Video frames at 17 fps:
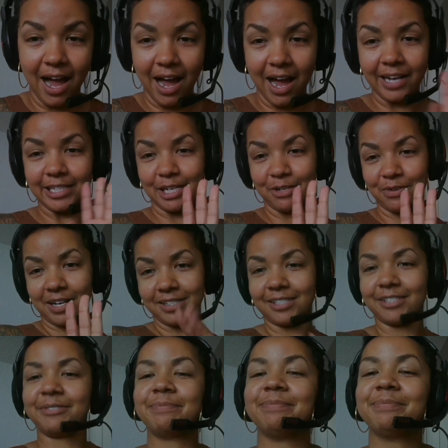I
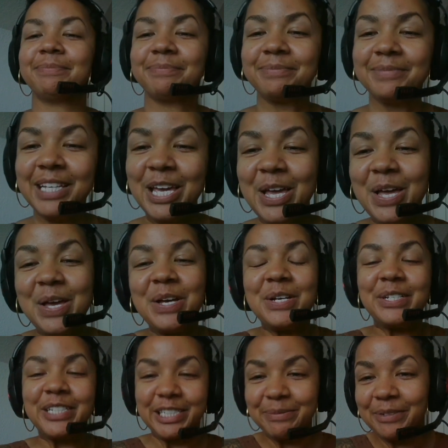digress.
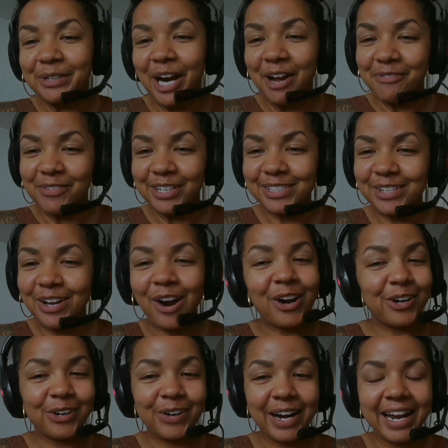Demographics
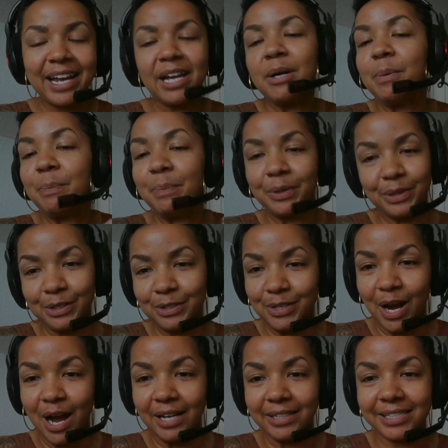are great, but they're
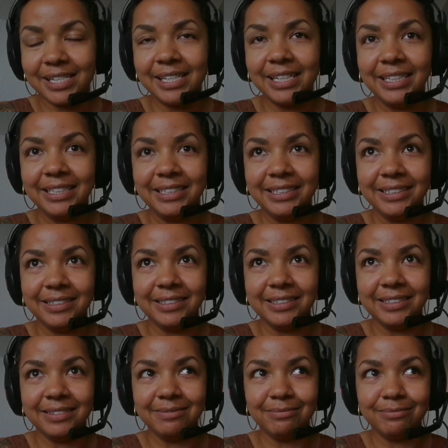not
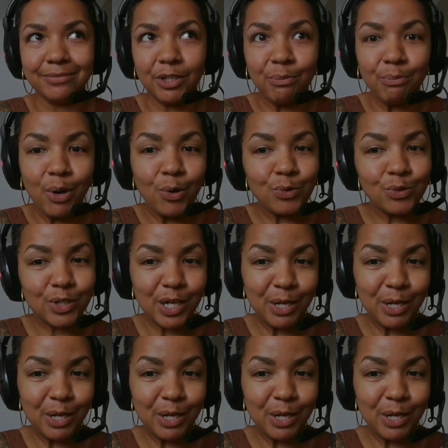the most